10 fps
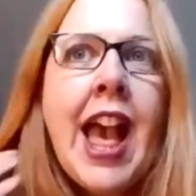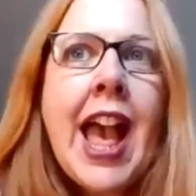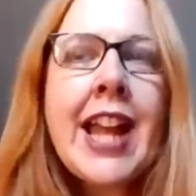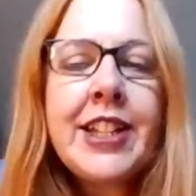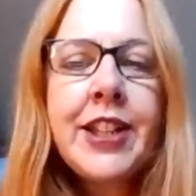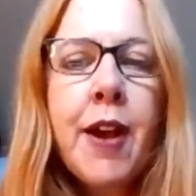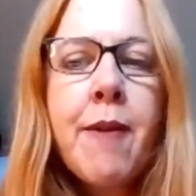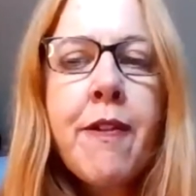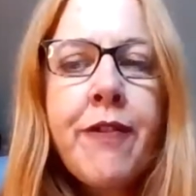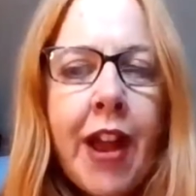ended up
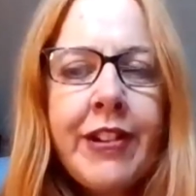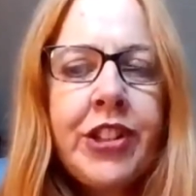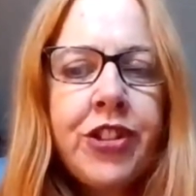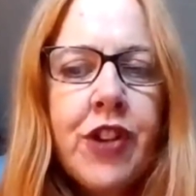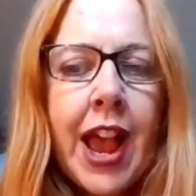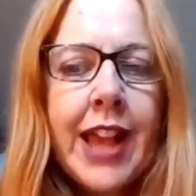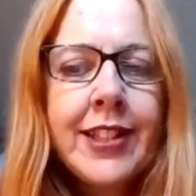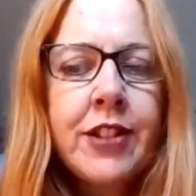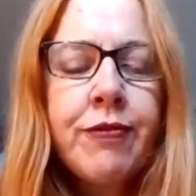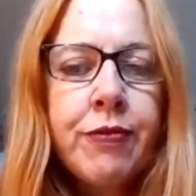very
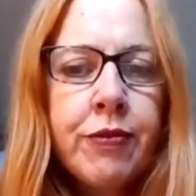stressed